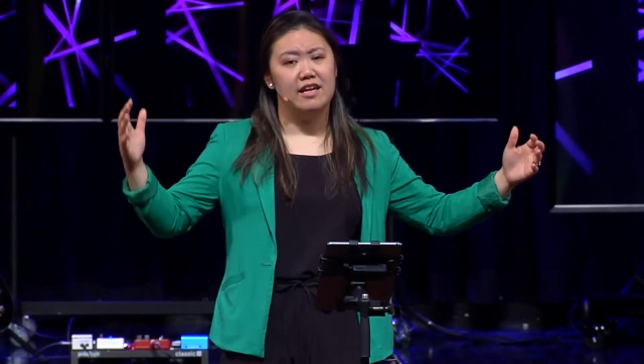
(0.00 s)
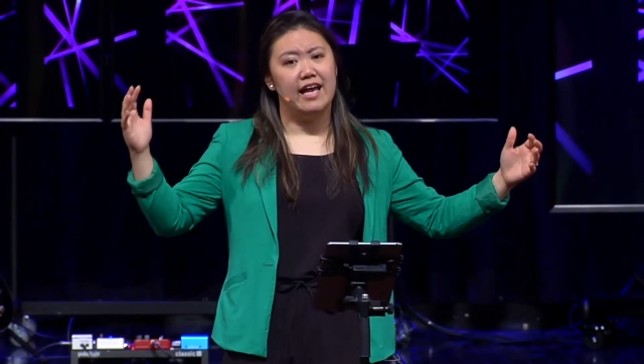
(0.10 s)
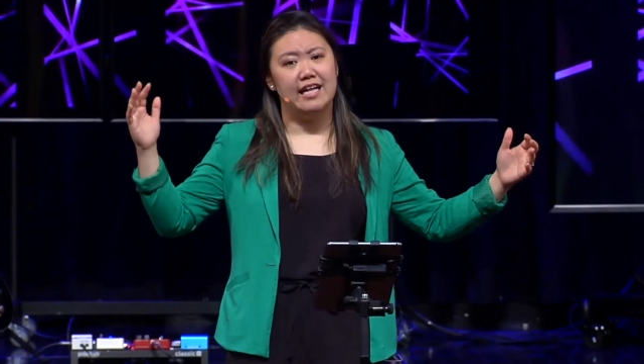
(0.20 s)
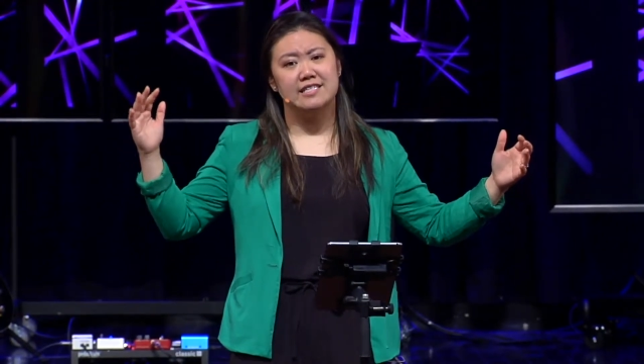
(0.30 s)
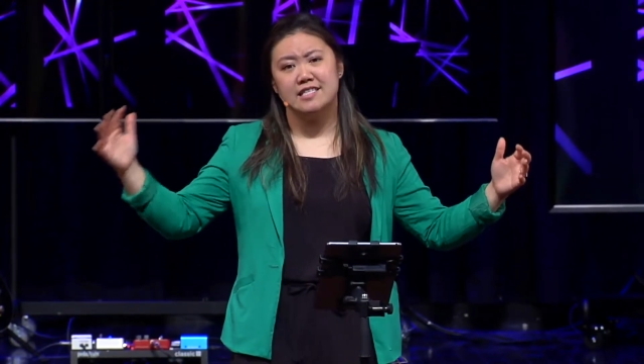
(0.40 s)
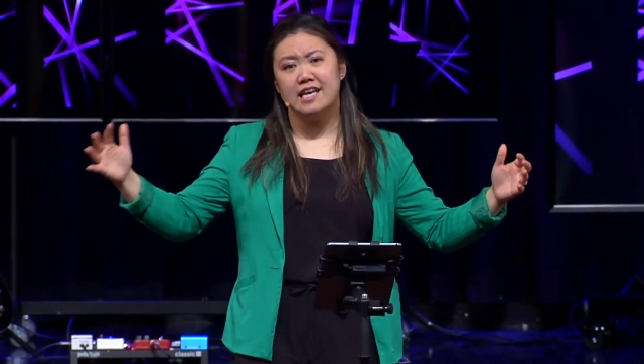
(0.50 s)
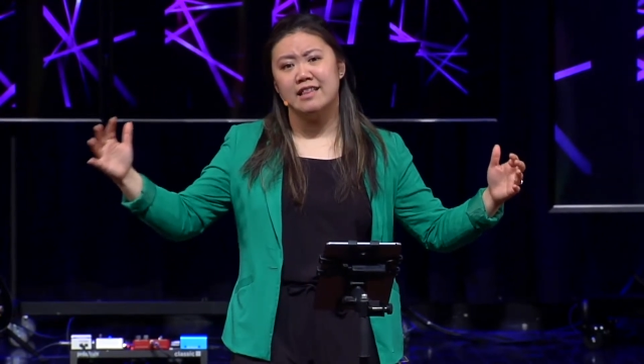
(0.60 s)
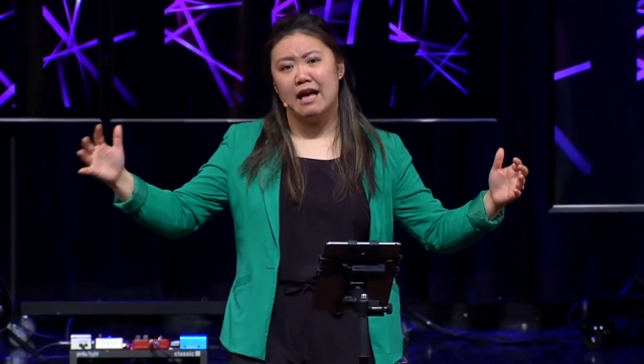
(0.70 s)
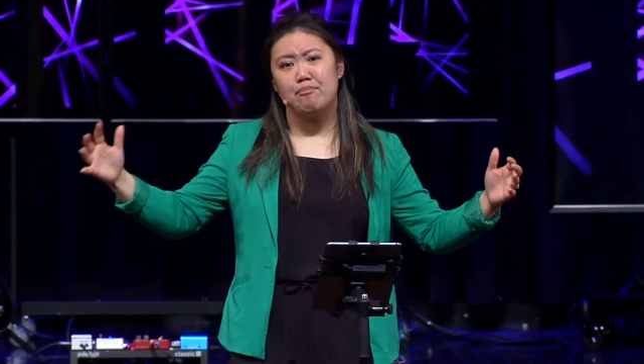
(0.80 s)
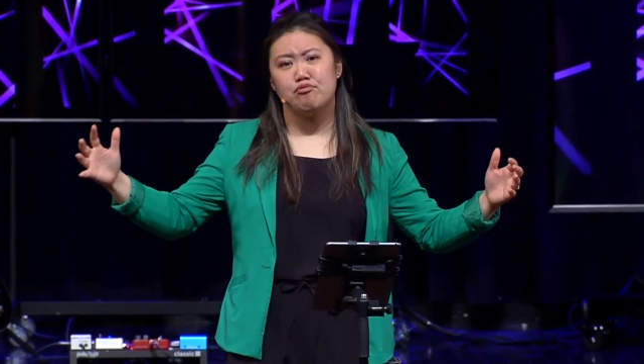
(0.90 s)
and seeing
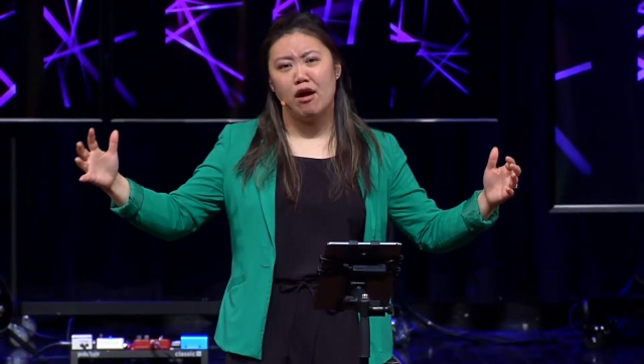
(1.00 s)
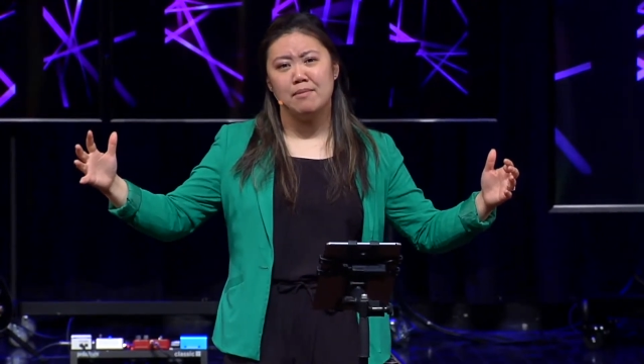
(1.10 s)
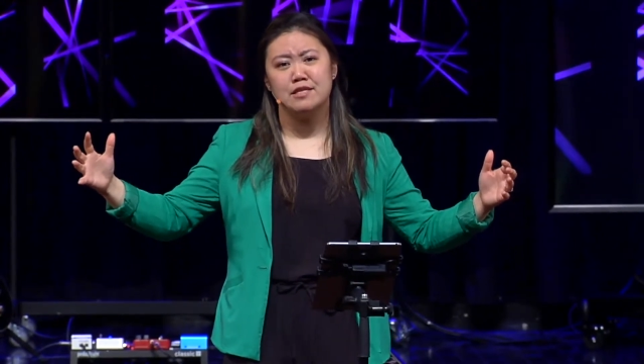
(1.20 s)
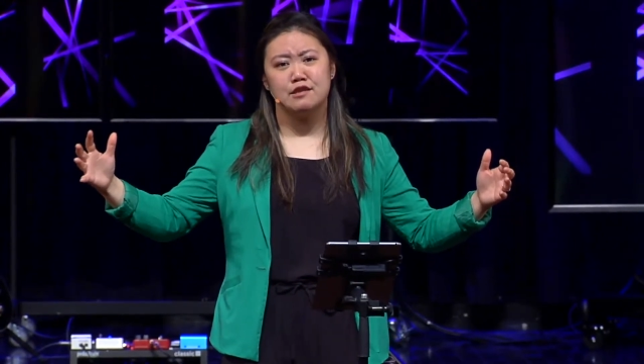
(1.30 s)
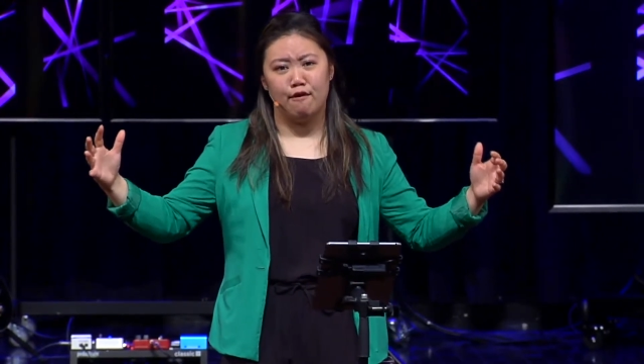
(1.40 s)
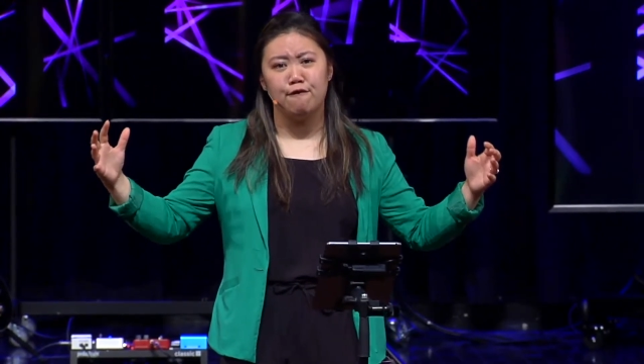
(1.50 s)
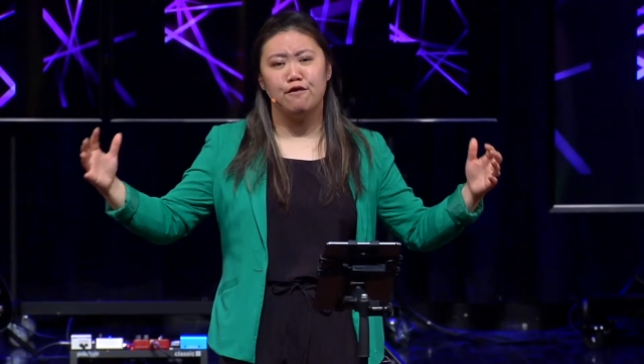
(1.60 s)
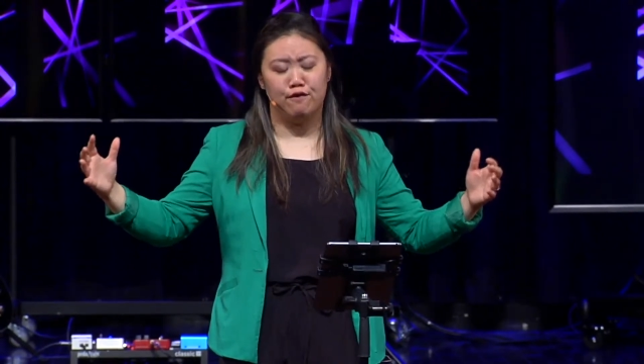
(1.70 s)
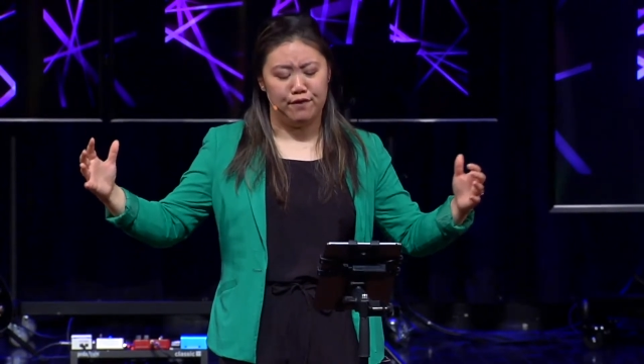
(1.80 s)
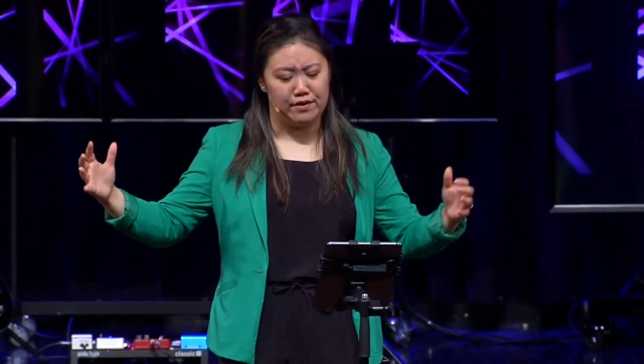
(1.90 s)
that promise
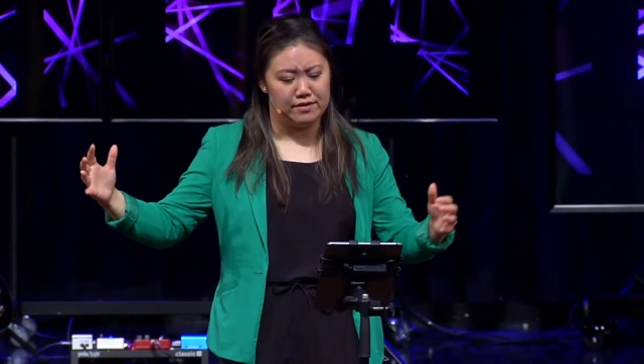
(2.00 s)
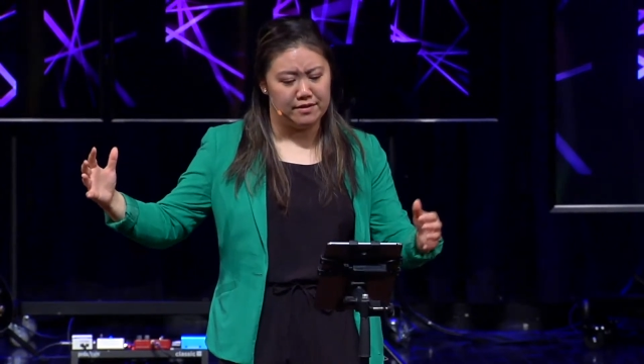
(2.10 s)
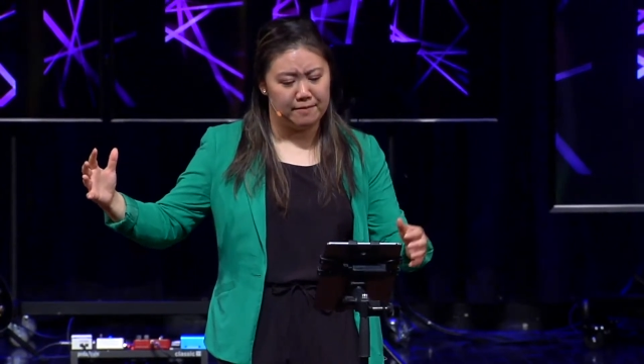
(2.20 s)
fulfilled.